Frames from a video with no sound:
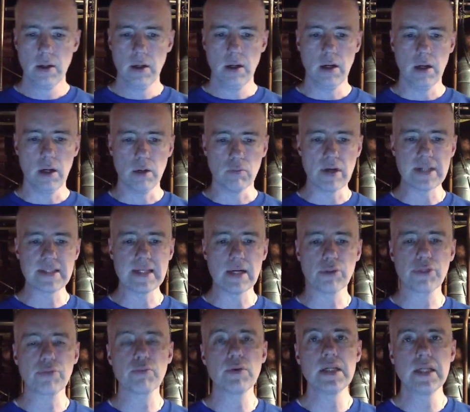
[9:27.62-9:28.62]
Write
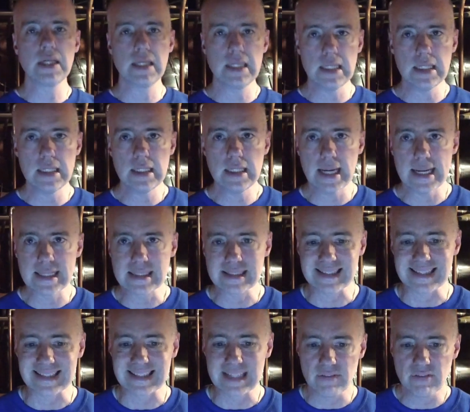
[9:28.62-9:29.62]
down 3 key and
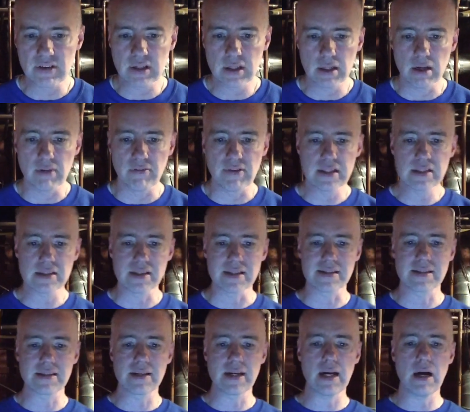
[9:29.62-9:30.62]
significant events
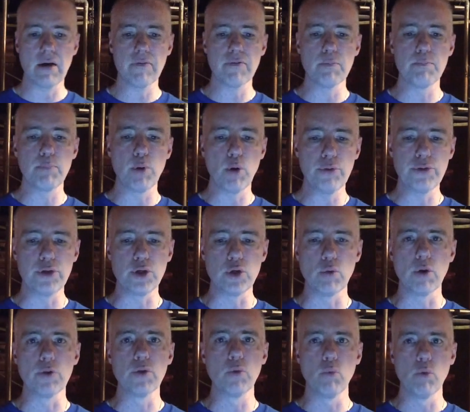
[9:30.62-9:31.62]
that stick out for both of
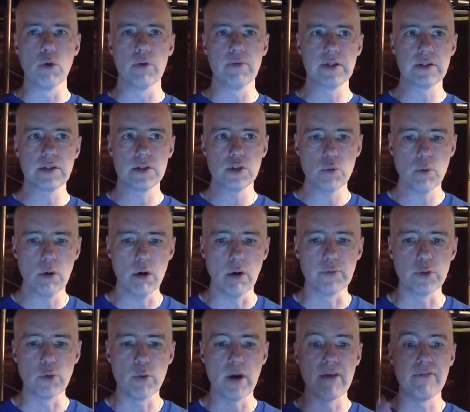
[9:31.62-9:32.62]
you on the War of
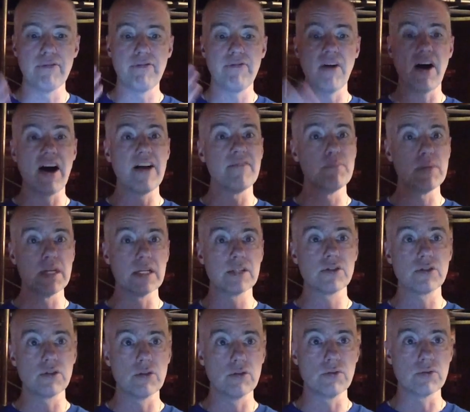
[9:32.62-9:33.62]
1812. You have 5
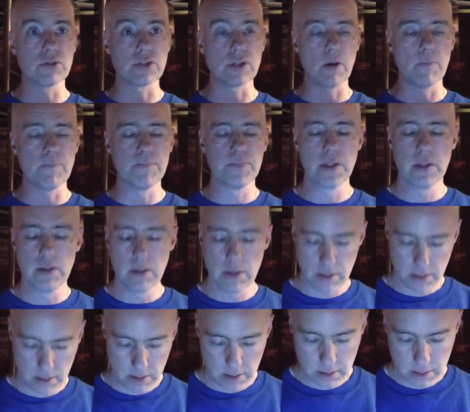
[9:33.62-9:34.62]
minutes to do so.
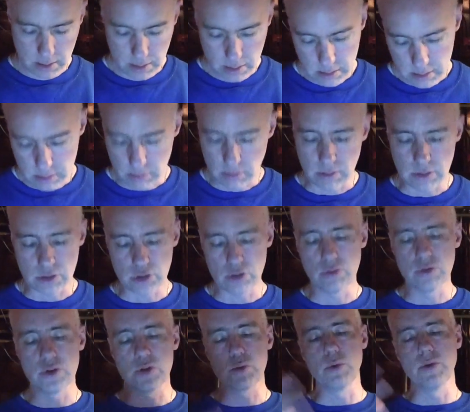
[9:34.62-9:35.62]
So the
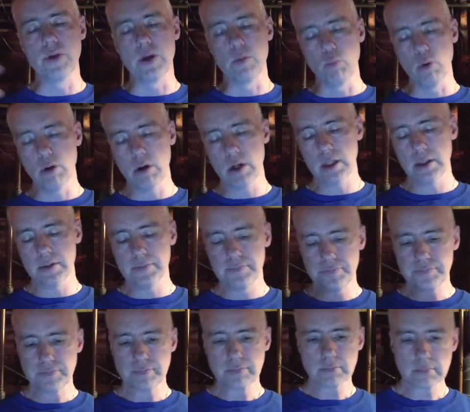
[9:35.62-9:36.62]
students will then work.
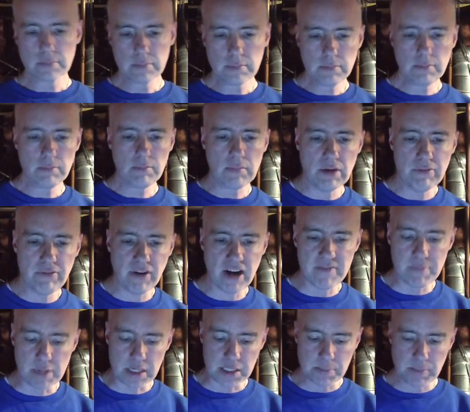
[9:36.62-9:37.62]

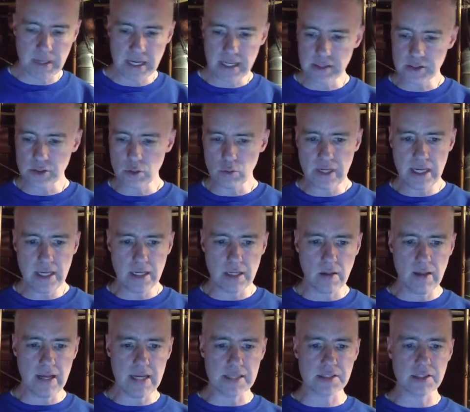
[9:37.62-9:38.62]
5 minutes pass. Okay,
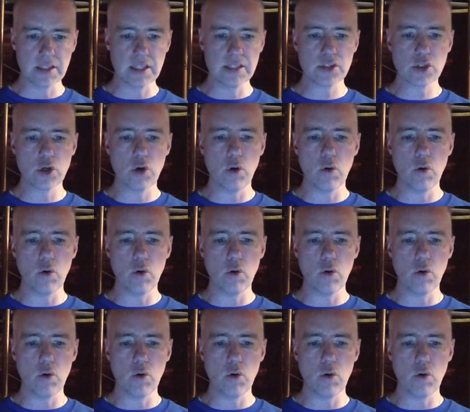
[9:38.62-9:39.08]
class, let